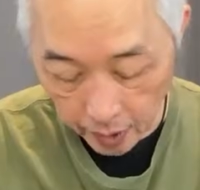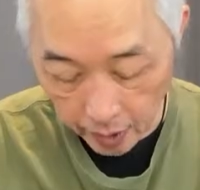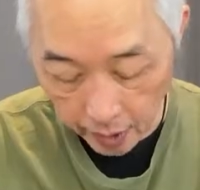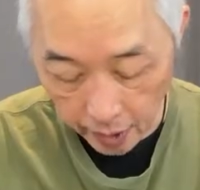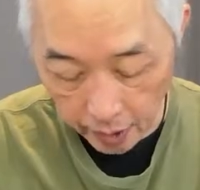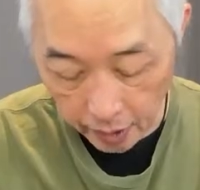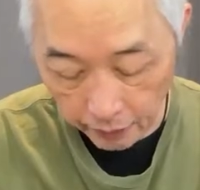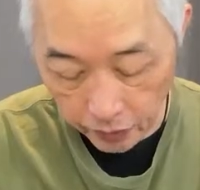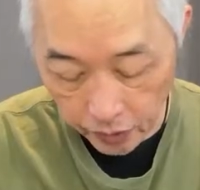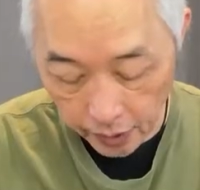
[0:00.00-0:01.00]
And if
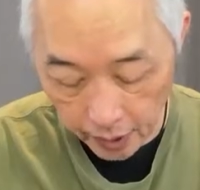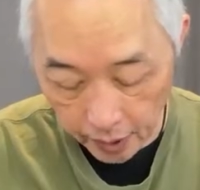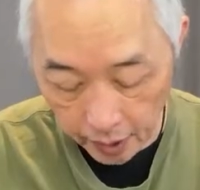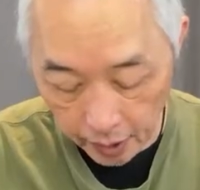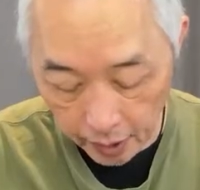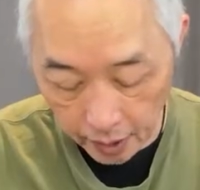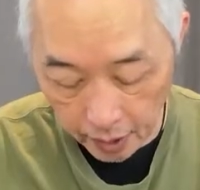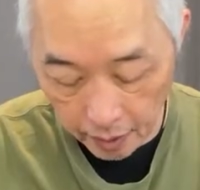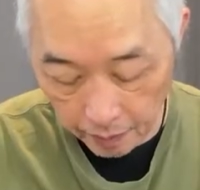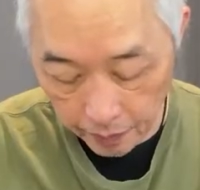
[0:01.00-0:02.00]
you study
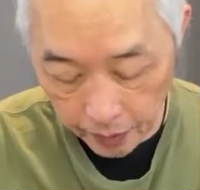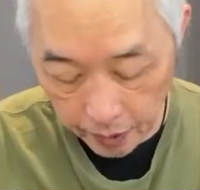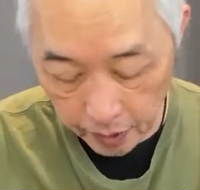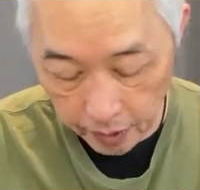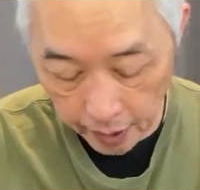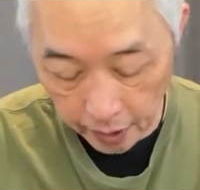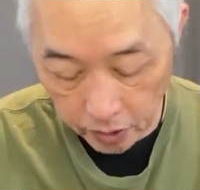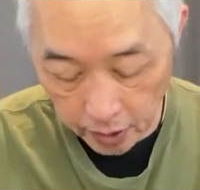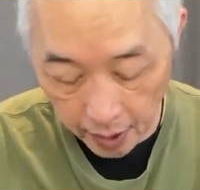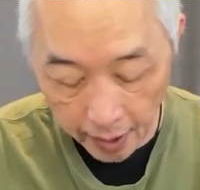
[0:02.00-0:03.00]
these
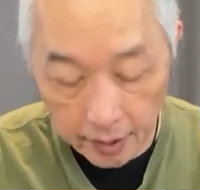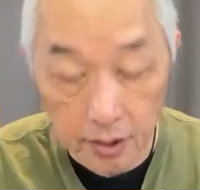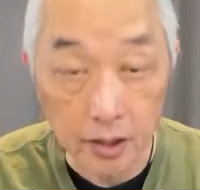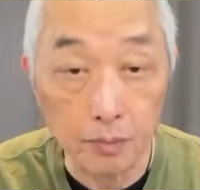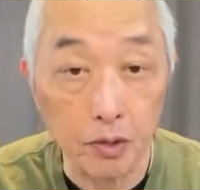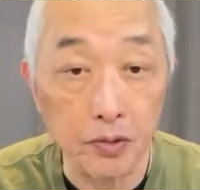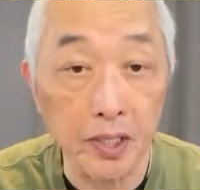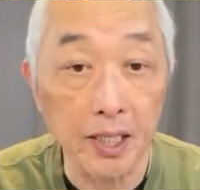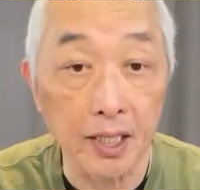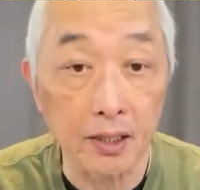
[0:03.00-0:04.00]
energy lines, these
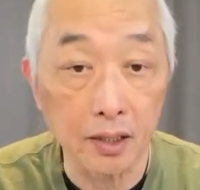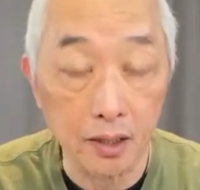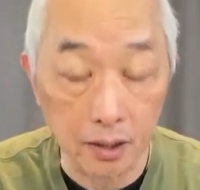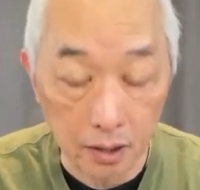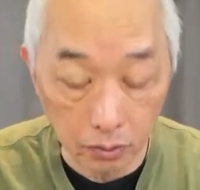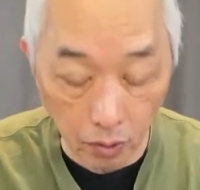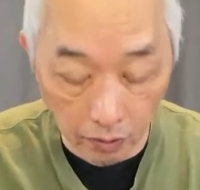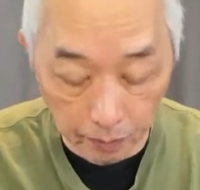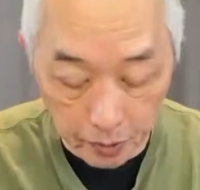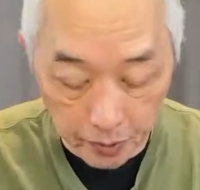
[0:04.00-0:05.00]
meridians, these 12
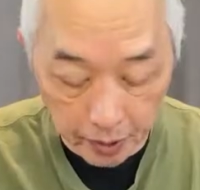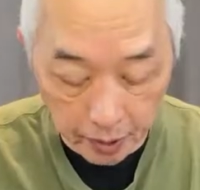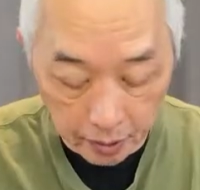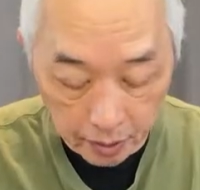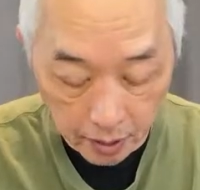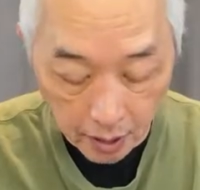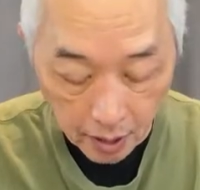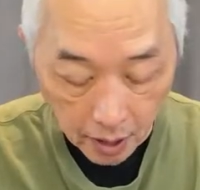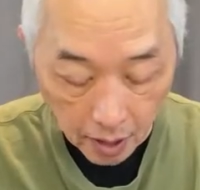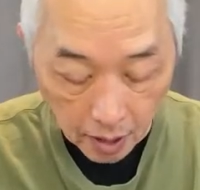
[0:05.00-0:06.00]
meridians,
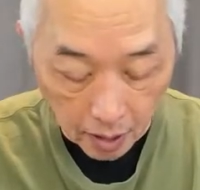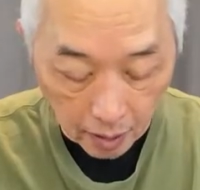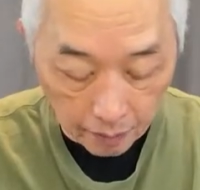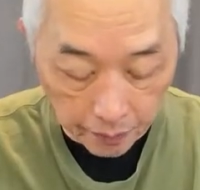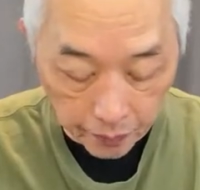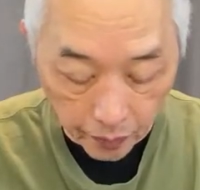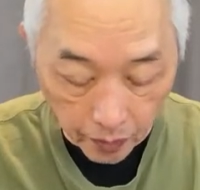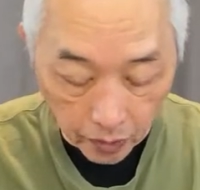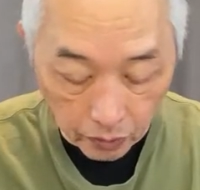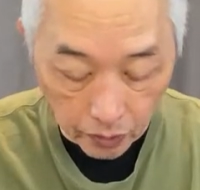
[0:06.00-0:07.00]

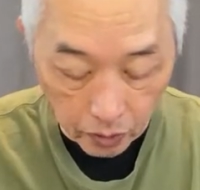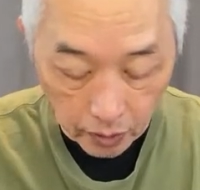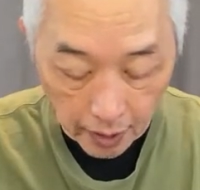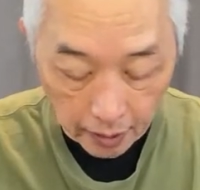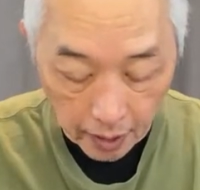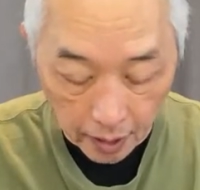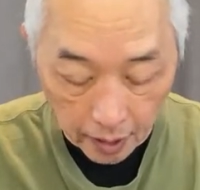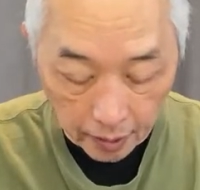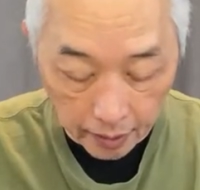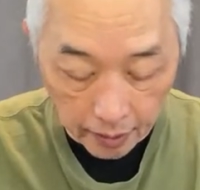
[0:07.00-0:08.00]
you will know that a
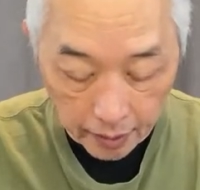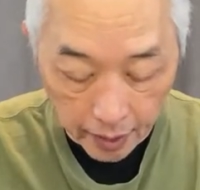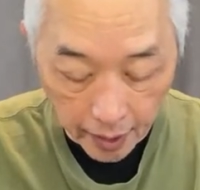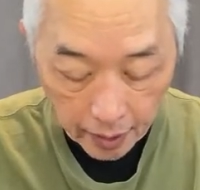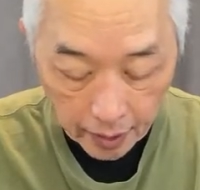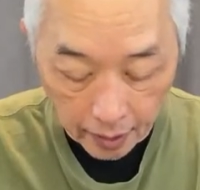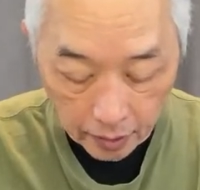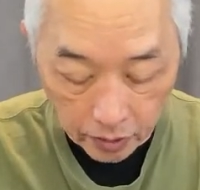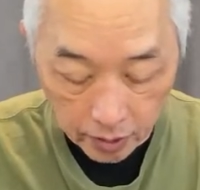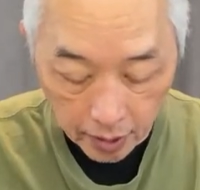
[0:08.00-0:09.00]
lot of the yang
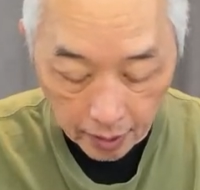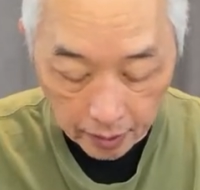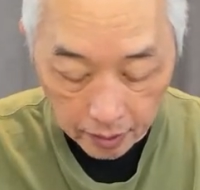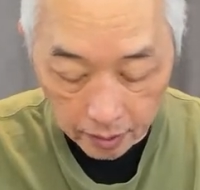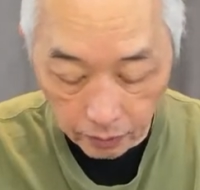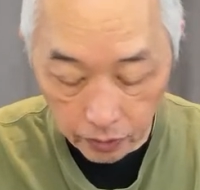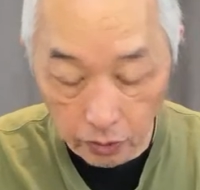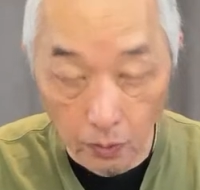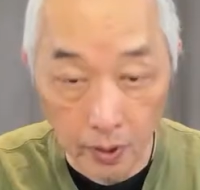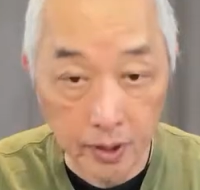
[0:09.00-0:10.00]
energy lines, with the
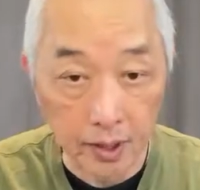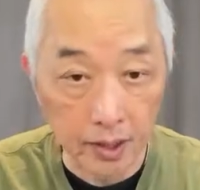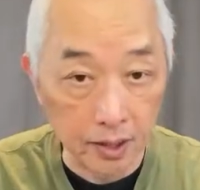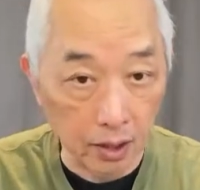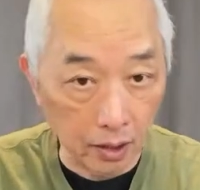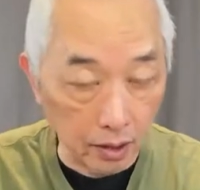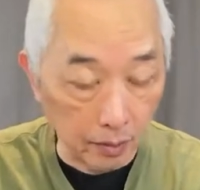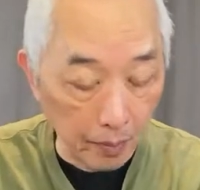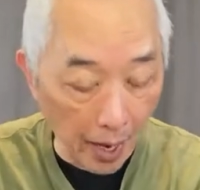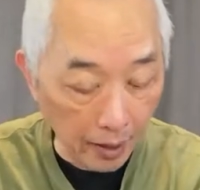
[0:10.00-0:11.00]
ones that is on the
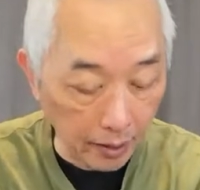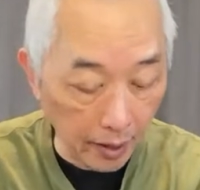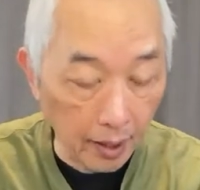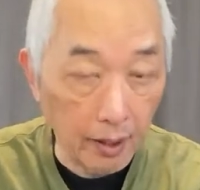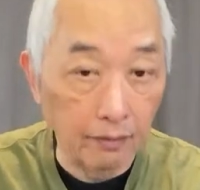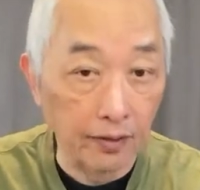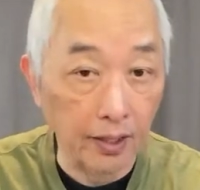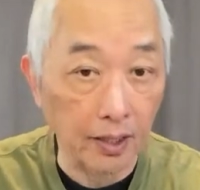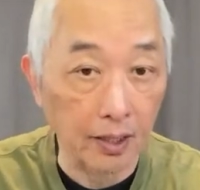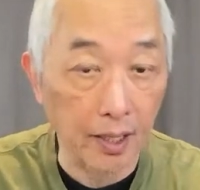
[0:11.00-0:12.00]
back of the hand
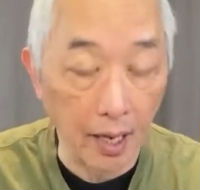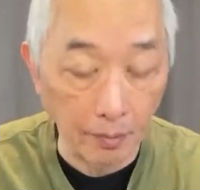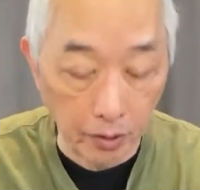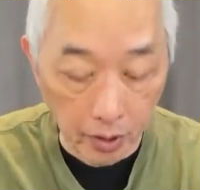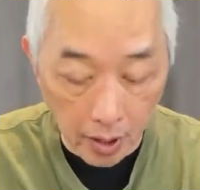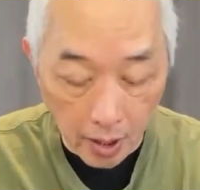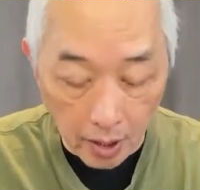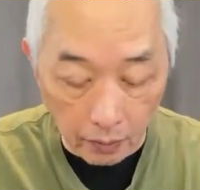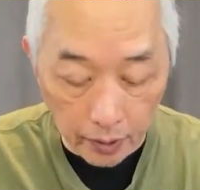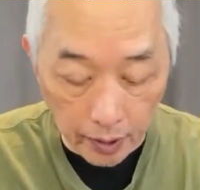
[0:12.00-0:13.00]
facing the camera,
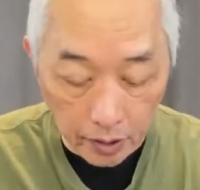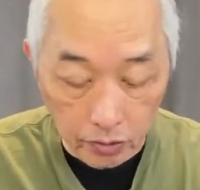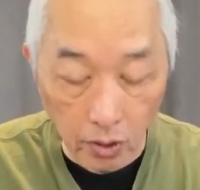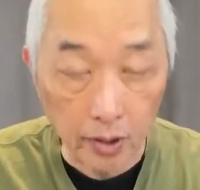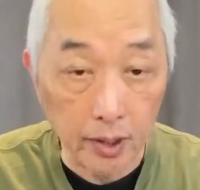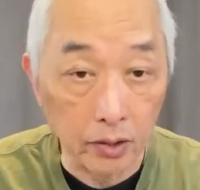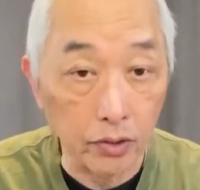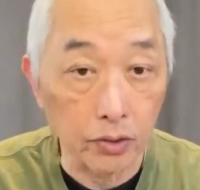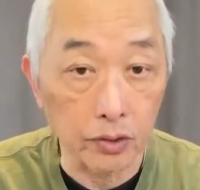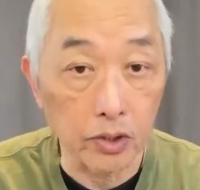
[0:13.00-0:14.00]
when they start, they
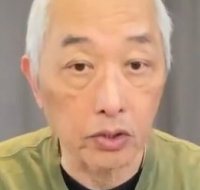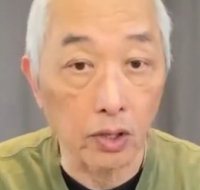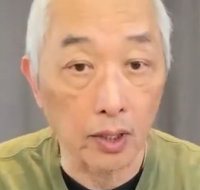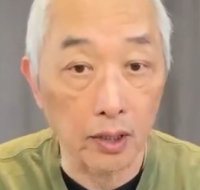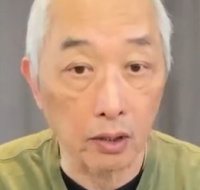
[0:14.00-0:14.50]
usually start at the